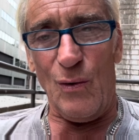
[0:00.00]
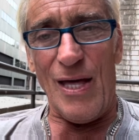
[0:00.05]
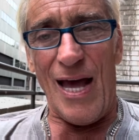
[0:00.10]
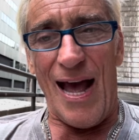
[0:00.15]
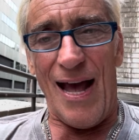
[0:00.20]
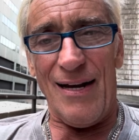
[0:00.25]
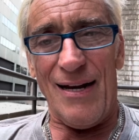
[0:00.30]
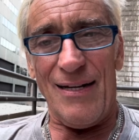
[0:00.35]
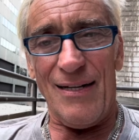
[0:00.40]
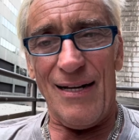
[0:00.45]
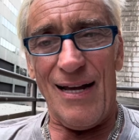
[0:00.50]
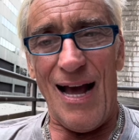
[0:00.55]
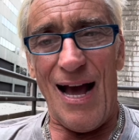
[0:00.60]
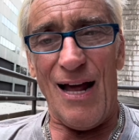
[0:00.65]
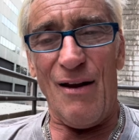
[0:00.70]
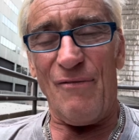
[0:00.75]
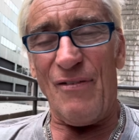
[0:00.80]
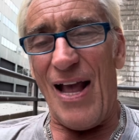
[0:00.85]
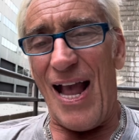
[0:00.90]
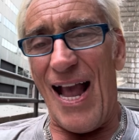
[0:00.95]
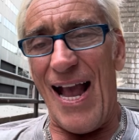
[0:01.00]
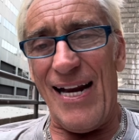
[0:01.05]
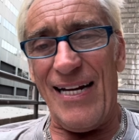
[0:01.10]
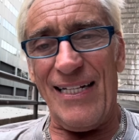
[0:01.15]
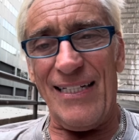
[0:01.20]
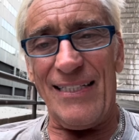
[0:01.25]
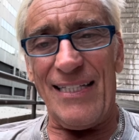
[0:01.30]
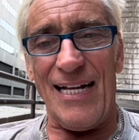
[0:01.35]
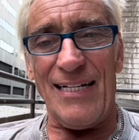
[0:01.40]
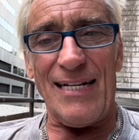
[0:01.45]
that out of
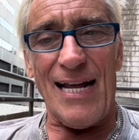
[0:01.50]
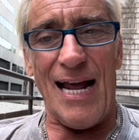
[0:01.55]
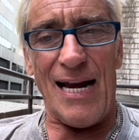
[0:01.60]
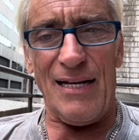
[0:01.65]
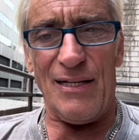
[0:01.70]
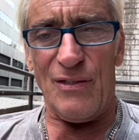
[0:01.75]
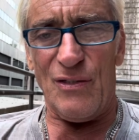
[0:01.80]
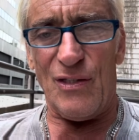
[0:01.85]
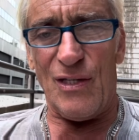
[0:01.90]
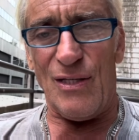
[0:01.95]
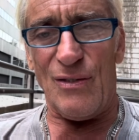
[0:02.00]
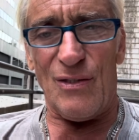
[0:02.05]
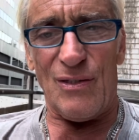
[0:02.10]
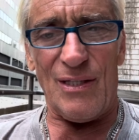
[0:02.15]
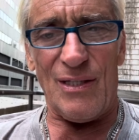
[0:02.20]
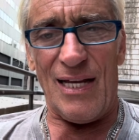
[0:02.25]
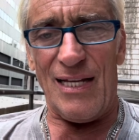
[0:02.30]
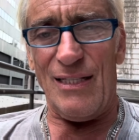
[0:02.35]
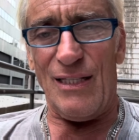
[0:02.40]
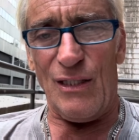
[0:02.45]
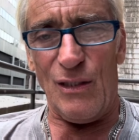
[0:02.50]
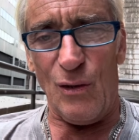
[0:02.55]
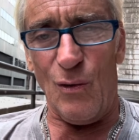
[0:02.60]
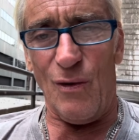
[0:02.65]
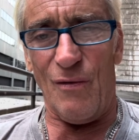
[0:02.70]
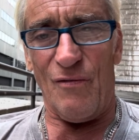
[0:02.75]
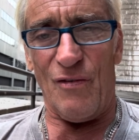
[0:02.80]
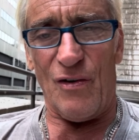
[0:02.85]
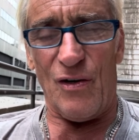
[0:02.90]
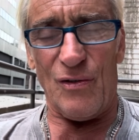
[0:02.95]
anything that exists in the
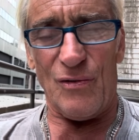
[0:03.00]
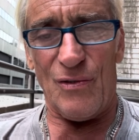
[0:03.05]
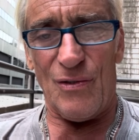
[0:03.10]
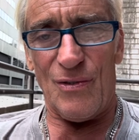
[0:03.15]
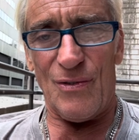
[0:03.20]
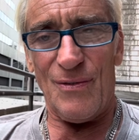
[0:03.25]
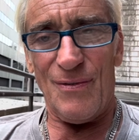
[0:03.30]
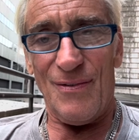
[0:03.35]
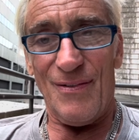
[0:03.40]
universe.